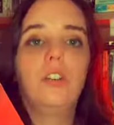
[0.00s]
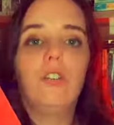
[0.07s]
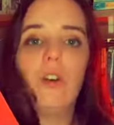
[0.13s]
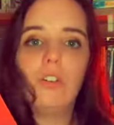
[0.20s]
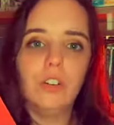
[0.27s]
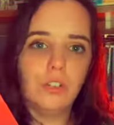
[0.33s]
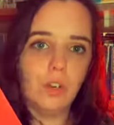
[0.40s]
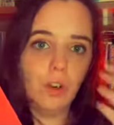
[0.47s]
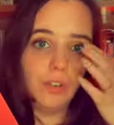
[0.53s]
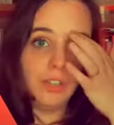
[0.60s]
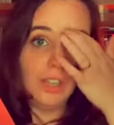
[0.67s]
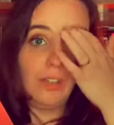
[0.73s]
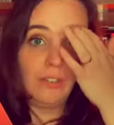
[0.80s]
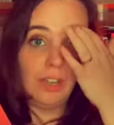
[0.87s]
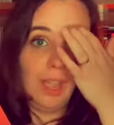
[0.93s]
of horror stories
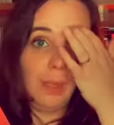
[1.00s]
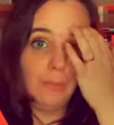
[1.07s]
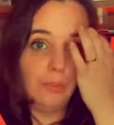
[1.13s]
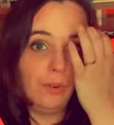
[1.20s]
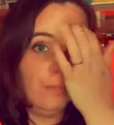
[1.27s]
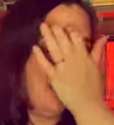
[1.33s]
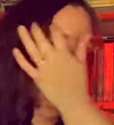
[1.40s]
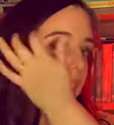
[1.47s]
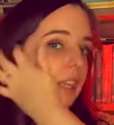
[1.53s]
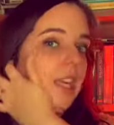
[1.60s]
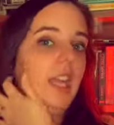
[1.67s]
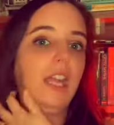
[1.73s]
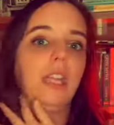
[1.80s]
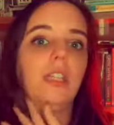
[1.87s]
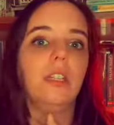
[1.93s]
that I've kept from being a
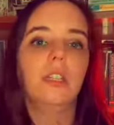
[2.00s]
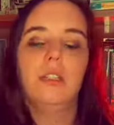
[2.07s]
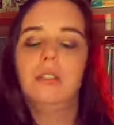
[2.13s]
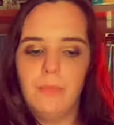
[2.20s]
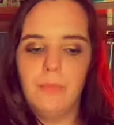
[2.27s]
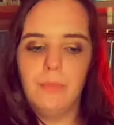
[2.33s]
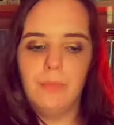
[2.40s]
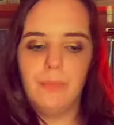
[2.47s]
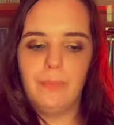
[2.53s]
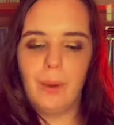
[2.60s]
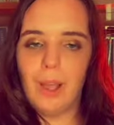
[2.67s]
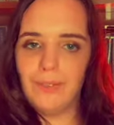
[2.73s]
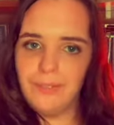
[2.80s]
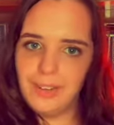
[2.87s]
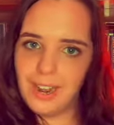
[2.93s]
kid. But
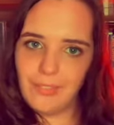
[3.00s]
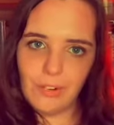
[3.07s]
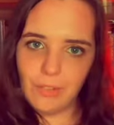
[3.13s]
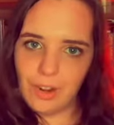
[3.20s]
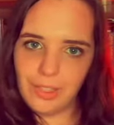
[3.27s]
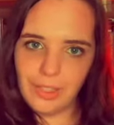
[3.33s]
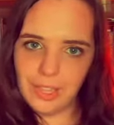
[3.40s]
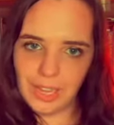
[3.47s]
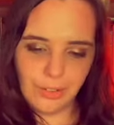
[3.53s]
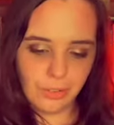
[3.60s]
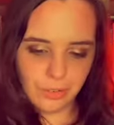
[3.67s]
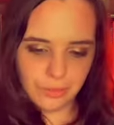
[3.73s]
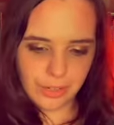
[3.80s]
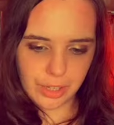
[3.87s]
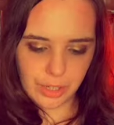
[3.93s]
I've never read the
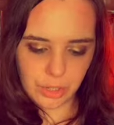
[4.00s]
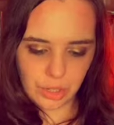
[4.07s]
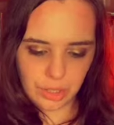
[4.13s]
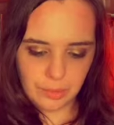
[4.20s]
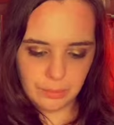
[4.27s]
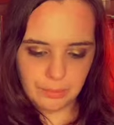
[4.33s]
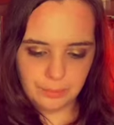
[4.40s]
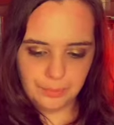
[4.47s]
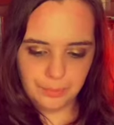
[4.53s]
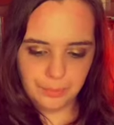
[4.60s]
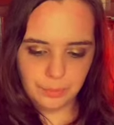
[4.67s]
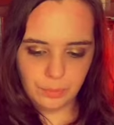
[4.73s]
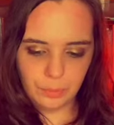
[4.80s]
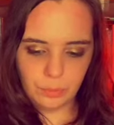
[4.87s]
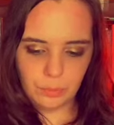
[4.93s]
adult version.
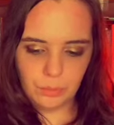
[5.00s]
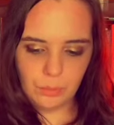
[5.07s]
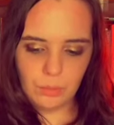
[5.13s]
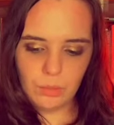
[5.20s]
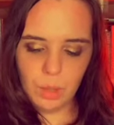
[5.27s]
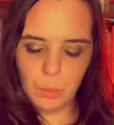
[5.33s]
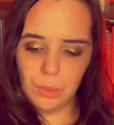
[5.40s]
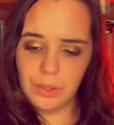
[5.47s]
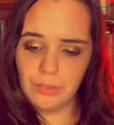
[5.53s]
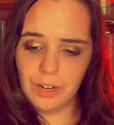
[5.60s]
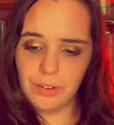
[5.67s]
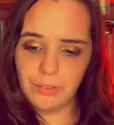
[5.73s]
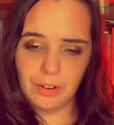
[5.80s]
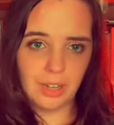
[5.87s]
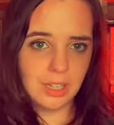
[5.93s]
We
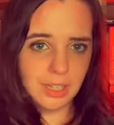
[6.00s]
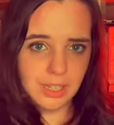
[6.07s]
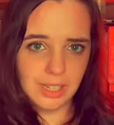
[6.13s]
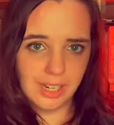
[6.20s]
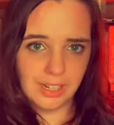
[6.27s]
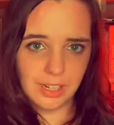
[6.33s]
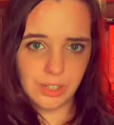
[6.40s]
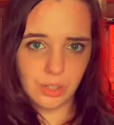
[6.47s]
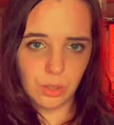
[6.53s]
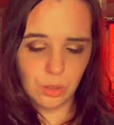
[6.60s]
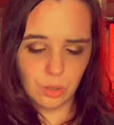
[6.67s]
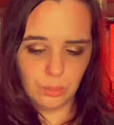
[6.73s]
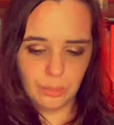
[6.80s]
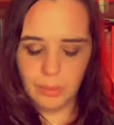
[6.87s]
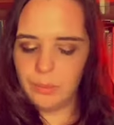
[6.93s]
read Frankenstein at
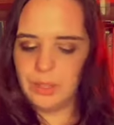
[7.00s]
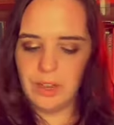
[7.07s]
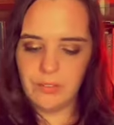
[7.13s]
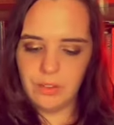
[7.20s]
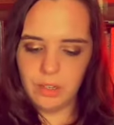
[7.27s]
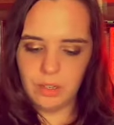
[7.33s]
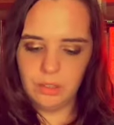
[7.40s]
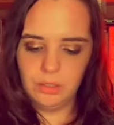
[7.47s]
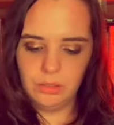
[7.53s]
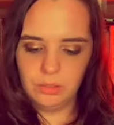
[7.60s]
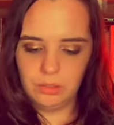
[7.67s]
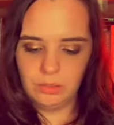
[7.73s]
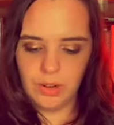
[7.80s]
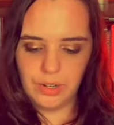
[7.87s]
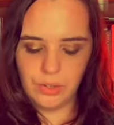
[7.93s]
school, but we never
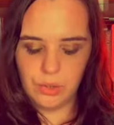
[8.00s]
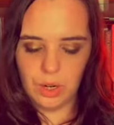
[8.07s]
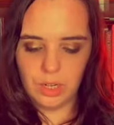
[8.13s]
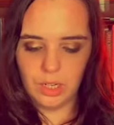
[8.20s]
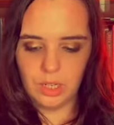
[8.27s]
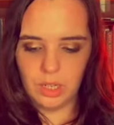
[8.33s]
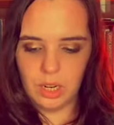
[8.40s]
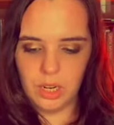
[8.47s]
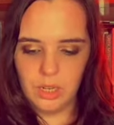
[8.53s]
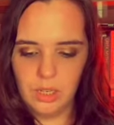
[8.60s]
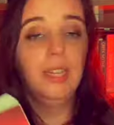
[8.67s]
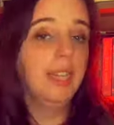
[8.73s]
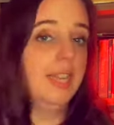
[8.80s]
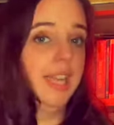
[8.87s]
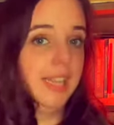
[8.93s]
read Dracula.
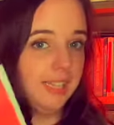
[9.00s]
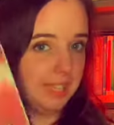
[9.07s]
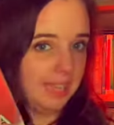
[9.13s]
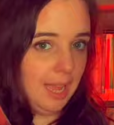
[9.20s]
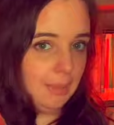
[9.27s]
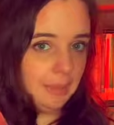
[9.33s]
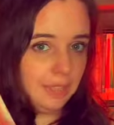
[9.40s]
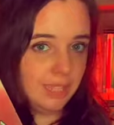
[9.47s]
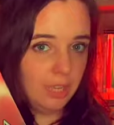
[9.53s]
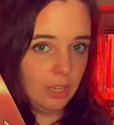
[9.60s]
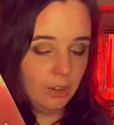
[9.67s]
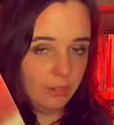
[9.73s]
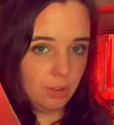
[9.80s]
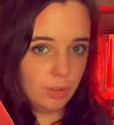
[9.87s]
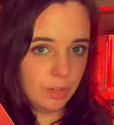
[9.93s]
It's Simon's, he got
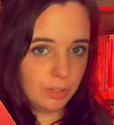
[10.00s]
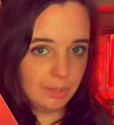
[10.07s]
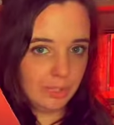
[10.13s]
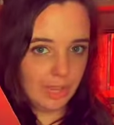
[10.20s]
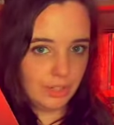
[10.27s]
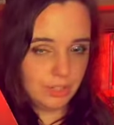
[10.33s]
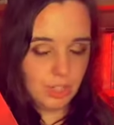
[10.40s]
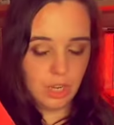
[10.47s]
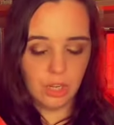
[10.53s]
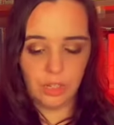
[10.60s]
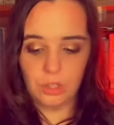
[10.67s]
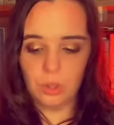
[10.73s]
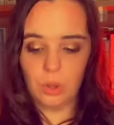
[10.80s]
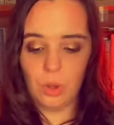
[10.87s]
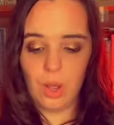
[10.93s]
it for Christmas last year,
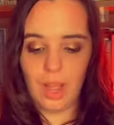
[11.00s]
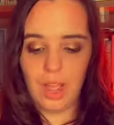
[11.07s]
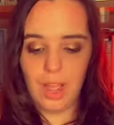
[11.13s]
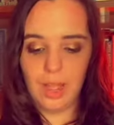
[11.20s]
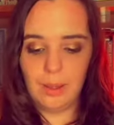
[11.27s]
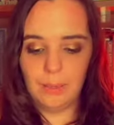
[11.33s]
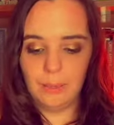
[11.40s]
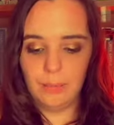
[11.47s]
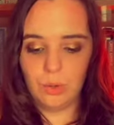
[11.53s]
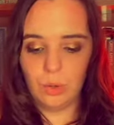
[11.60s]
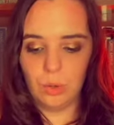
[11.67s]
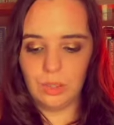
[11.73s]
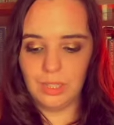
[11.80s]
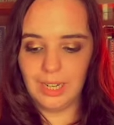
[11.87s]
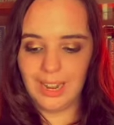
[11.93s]
so I'm
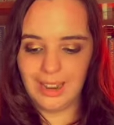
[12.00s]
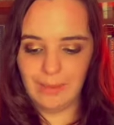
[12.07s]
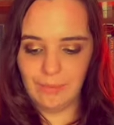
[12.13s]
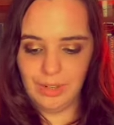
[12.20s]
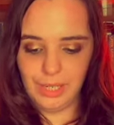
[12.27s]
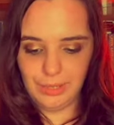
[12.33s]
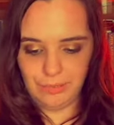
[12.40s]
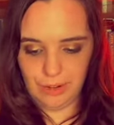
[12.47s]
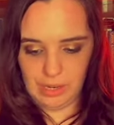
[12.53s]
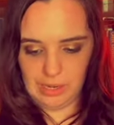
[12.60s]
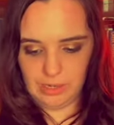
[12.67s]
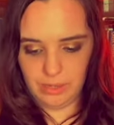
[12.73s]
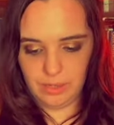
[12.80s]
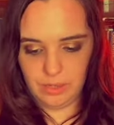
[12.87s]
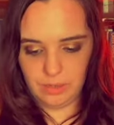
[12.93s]
going to let him read it
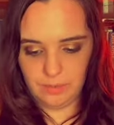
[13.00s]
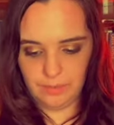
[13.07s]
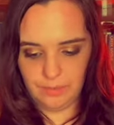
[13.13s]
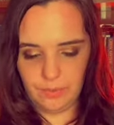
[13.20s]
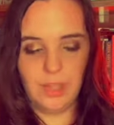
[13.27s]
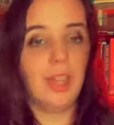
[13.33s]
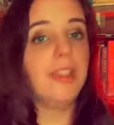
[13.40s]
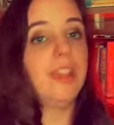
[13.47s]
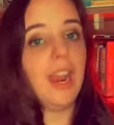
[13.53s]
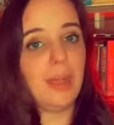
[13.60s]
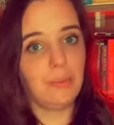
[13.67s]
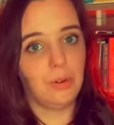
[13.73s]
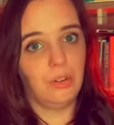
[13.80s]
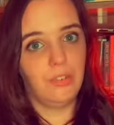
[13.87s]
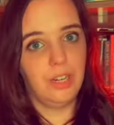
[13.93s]
first, and then I'm
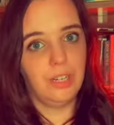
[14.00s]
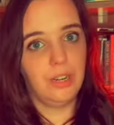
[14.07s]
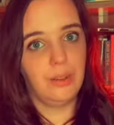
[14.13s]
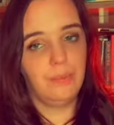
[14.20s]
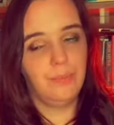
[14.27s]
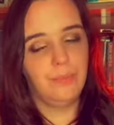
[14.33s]
going to read it.